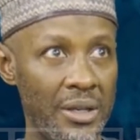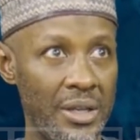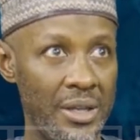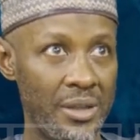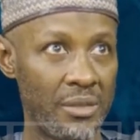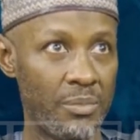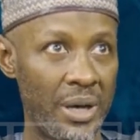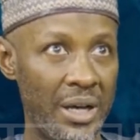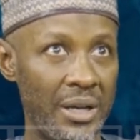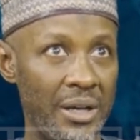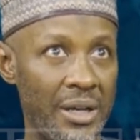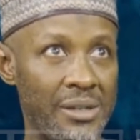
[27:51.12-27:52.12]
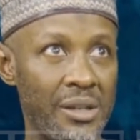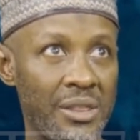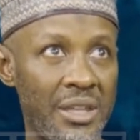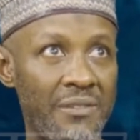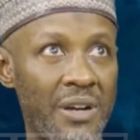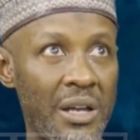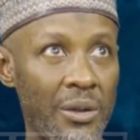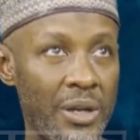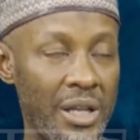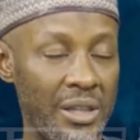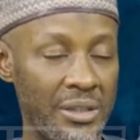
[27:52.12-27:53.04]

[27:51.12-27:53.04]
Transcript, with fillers: the Hizbah and mm. the several other